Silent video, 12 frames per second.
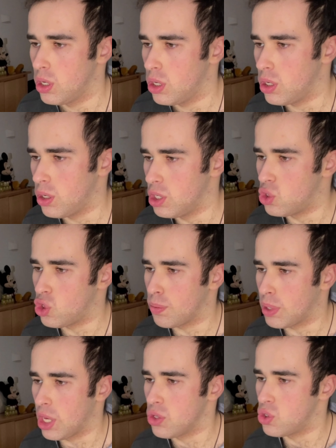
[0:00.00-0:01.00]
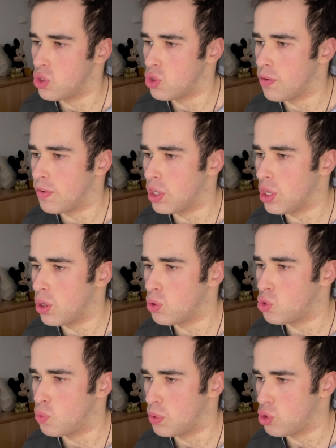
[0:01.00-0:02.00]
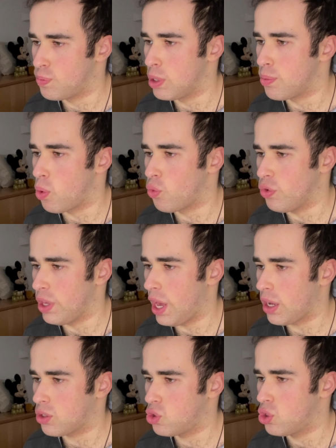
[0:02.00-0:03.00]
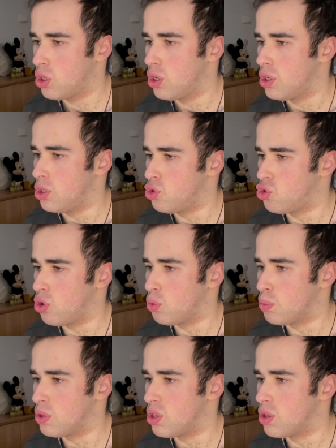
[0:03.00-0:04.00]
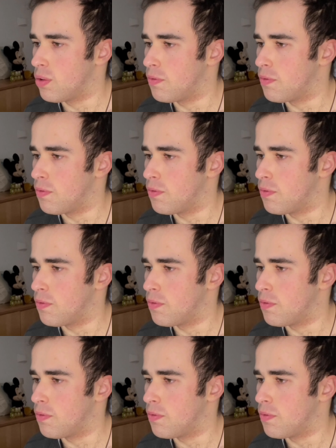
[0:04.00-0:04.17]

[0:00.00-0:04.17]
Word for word: Uh, in some cases, the video to which people react is shown within the